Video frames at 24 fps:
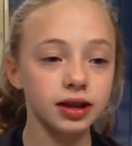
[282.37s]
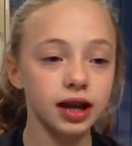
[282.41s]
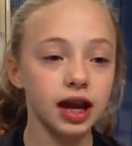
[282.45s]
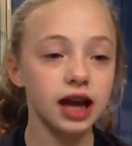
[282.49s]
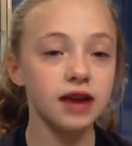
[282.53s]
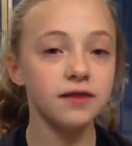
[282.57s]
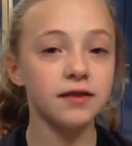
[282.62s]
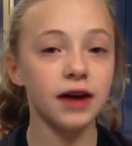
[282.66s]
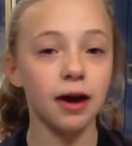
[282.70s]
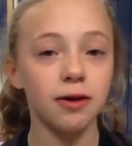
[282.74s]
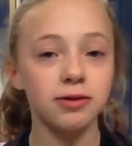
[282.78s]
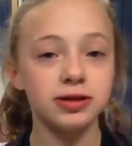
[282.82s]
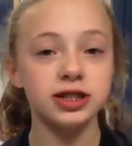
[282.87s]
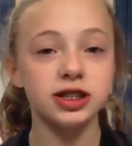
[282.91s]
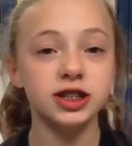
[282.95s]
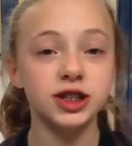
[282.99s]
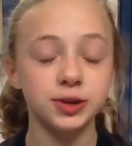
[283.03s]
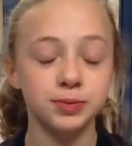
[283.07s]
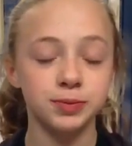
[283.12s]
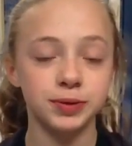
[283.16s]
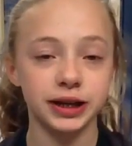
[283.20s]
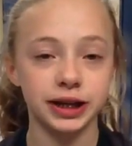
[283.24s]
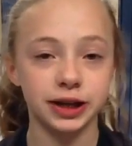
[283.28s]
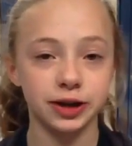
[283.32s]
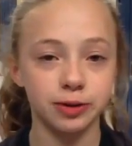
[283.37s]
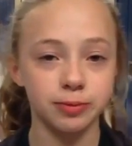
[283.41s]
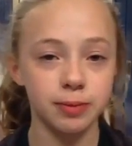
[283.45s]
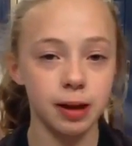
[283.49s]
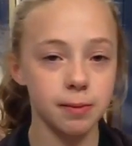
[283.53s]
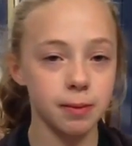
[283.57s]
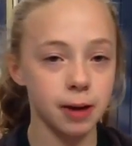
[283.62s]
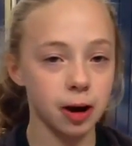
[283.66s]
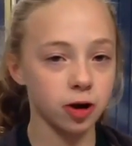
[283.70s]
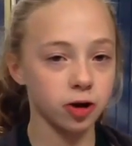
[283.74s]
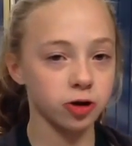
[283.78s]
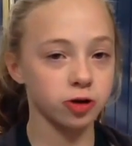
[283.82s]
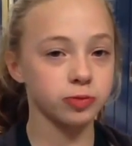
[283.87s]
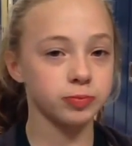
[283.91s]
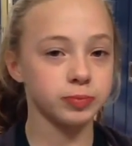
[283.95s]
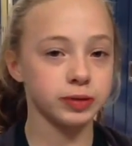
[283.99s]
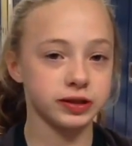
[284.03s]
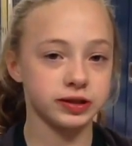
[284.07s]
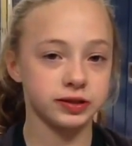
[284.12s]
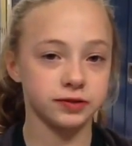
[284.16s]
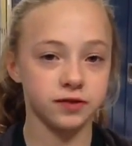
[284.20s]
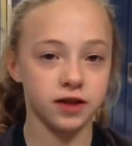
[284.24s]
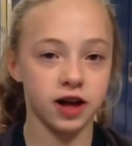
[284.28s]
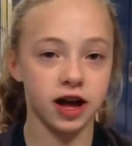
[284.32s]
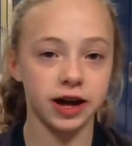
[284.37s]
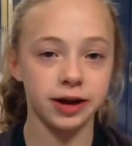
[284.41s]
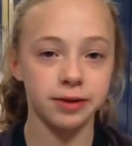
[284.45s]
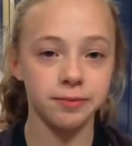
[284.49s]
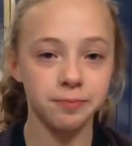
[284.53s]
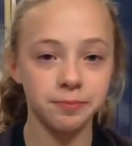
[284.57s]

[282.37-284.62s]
If I was a superhero, my power would be to fly.